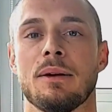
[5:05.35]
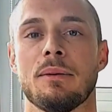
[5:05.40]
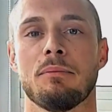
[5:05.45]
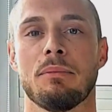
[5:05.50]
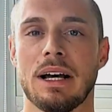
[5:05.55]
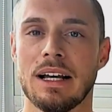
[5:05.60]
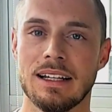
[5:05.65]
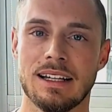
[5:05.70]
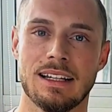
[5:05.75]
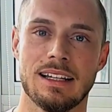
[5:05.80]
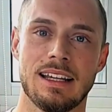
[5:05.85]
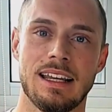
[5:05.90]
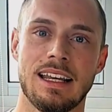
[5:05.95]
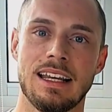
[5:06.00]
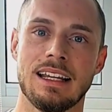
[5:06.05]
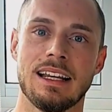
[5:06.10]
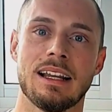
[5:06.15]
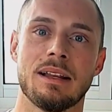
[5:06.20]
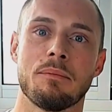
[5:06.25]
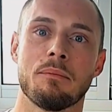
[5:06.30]
But
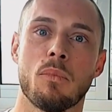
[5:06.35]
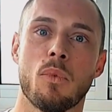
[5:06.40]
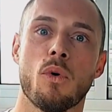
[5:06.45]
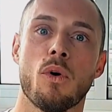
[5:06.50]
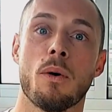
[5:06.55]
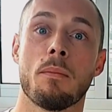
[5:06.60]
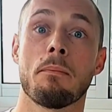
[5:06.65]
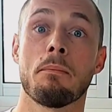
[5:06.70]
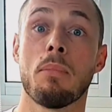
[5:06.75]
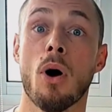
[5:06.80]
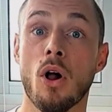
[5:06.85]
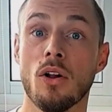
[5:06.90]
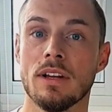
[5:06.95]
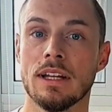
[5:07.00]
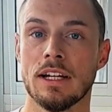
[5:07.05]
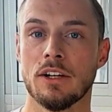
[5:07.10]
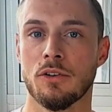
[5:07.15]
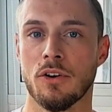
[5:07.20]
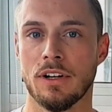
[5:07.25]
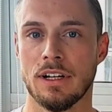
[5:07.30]
in more
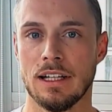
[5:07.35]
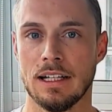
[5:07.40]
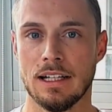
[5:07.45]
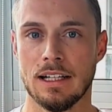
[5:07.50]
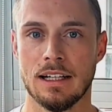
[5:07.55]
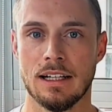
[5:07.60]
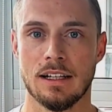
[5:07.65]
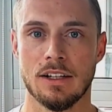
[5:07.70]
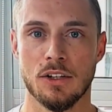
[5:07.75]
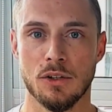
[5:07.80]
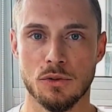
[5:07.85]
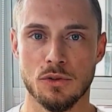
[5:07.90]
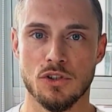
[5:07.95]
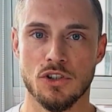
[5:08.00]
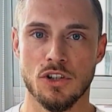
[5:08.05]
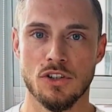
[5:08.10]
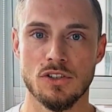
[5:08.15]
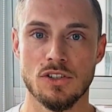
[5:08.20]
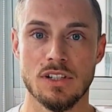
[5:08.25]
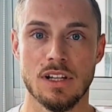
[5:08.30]
polychronic
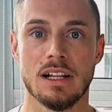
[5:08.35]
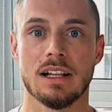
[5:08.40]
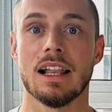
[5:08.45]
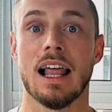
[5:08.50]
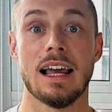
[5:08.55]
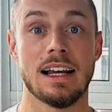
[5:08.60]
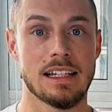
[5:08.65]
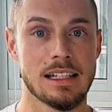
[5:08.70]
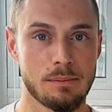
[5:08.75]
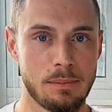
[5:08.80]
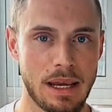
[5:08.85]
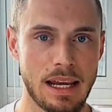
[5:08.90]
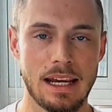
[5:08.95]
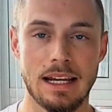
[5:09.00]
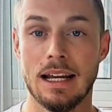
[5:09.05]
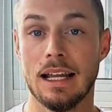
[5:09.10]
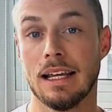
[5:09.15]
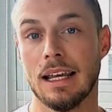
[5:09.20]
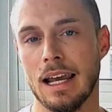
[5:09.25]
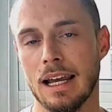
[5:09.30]
cultures like Spain,
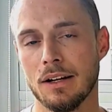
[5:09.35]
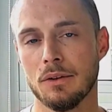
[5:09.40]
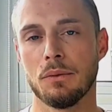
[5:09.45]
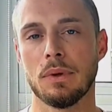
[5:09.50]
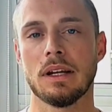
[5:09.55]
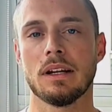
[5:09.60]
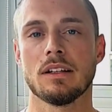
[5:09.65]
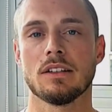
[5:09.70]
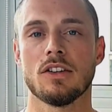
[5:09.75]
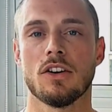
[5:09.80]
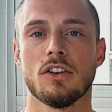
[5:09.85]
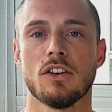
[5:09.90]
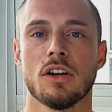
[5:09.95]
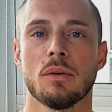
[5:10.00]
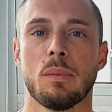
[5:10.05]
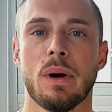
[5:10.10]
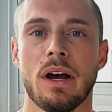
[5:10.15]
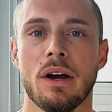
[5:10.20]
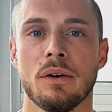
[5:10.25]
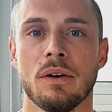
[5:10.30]
again, we can talk
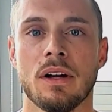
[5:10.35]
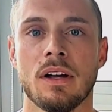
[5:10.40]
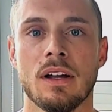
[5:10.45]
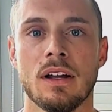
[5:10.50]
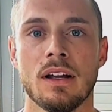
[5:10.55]
about